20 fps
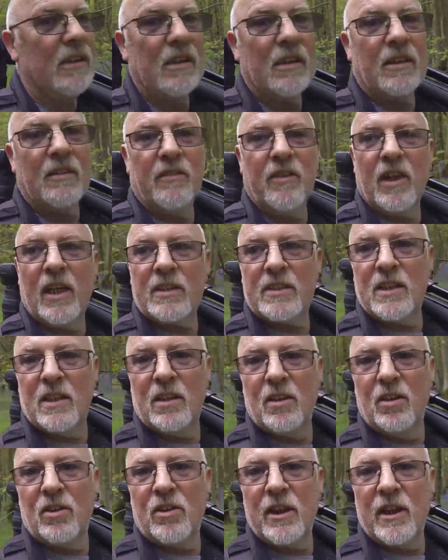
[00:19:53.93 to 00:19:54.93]
give you a last
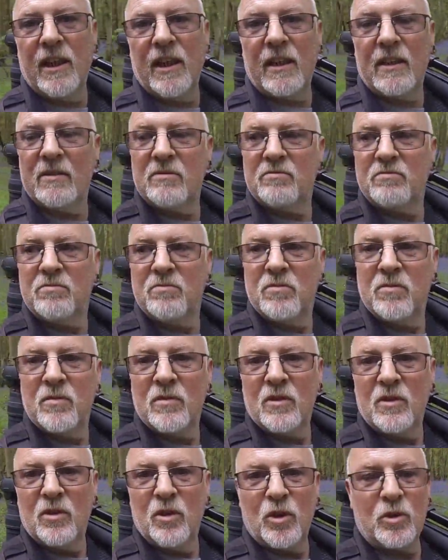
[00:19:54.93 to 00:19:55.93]
little look here.
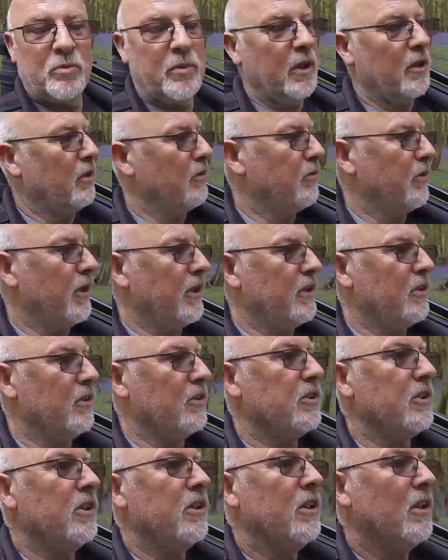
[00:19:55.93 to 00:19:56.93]
Looks beautiful, it does.